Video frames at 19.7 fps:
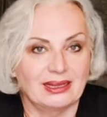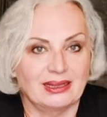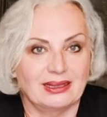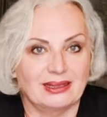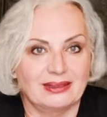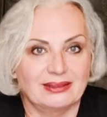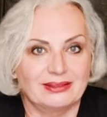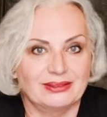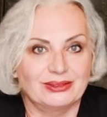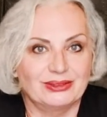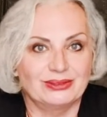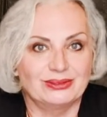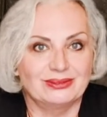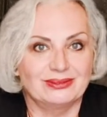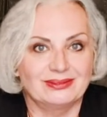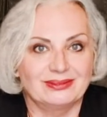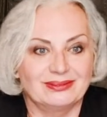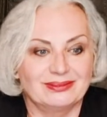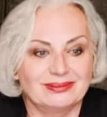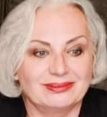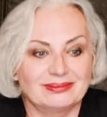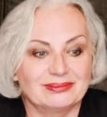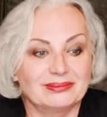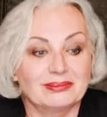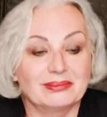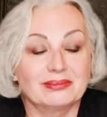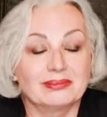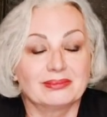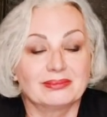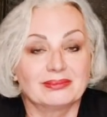Uh, you
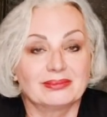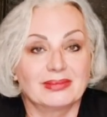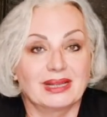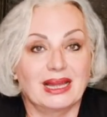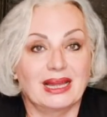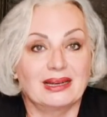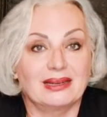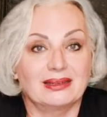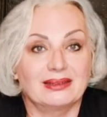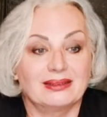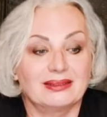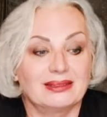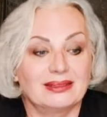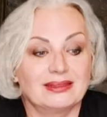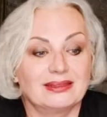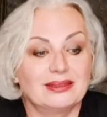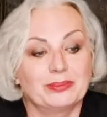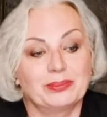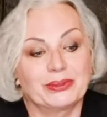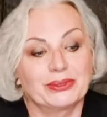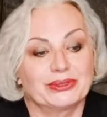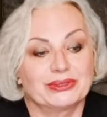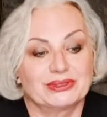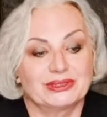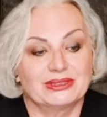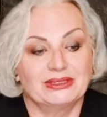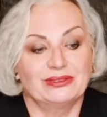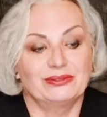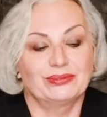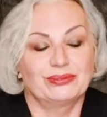and uh, the
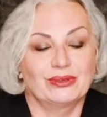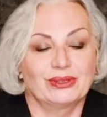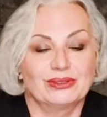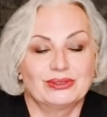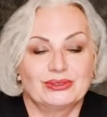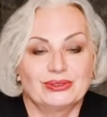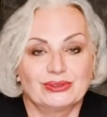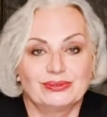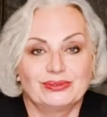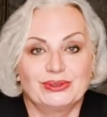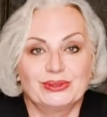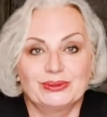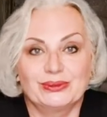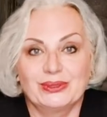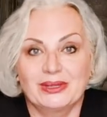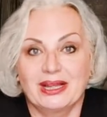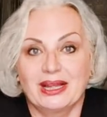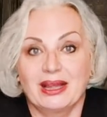person in front of you